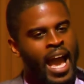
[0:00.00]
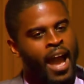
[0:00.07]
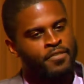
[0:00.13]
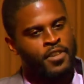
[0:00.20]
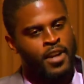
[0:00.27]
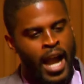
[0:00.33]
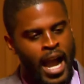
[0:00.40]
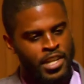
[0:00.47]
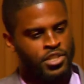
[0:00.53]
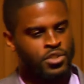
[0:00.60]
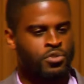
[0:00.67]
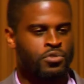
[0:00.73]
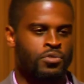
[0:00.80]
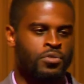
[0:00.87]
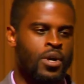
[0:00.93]
after high
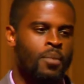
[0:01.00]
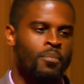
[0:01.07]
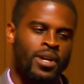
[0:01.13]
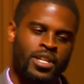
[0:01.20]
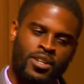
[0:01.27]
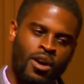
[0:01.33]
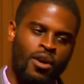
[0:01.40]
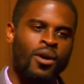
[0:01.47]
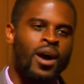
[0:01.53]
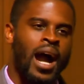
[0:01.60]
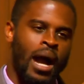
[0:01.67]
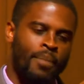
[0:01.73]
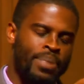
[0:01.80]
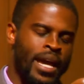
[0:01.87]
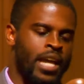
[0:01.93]
school. But no,
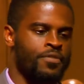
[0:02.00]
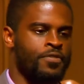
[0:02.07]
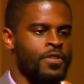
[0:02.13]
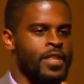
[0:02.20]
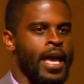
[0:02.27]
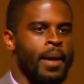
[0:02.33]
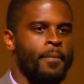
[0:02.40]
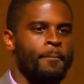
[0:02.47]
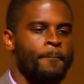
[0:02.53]
I paid for that.